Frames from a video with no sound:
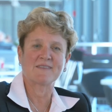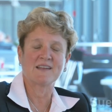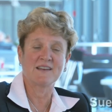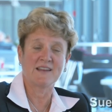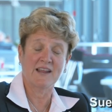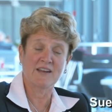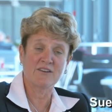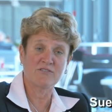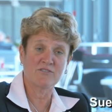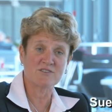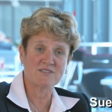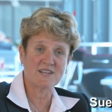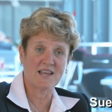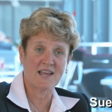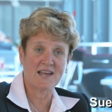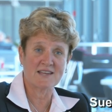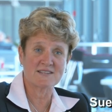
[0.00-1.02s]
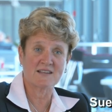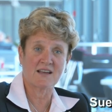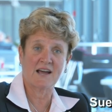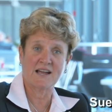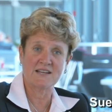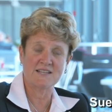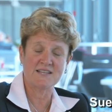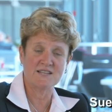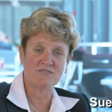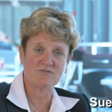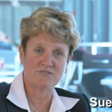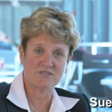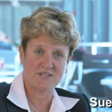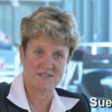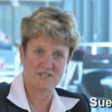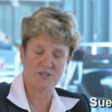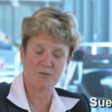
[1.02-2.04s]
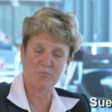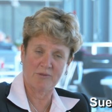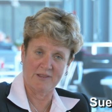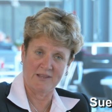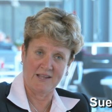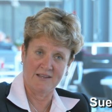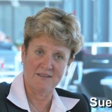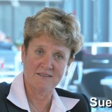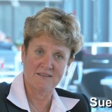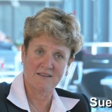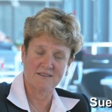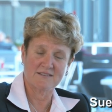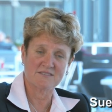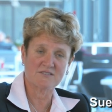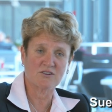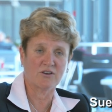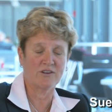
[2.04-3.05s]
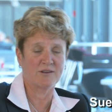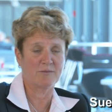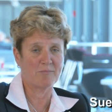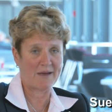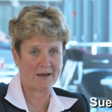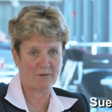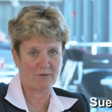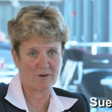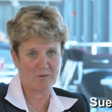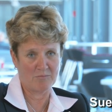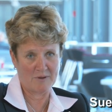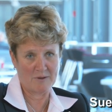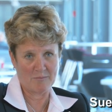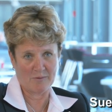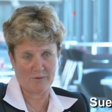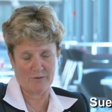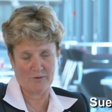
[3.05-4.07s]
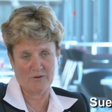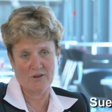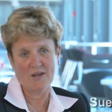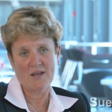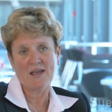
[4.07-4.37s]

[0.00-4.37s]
Indiana University has an IT strategic plan. It's called Empowering People.